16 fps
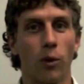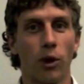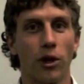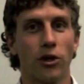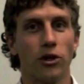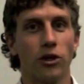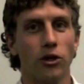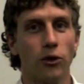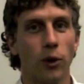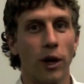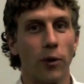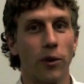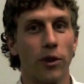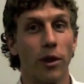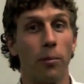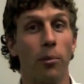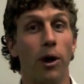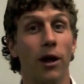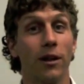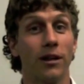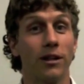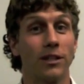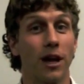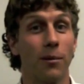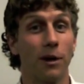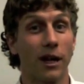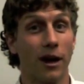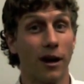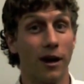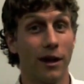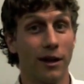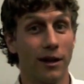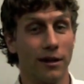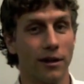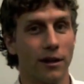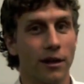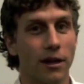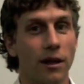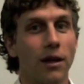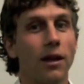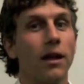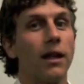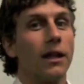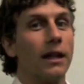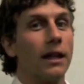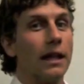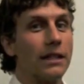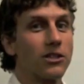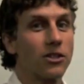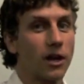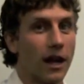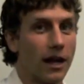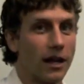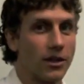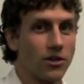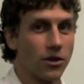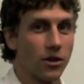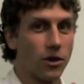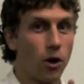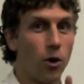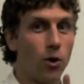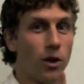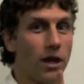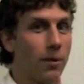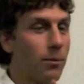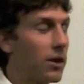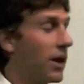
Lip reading: We're going to do one with a polyatomic ion. Let's try zirconium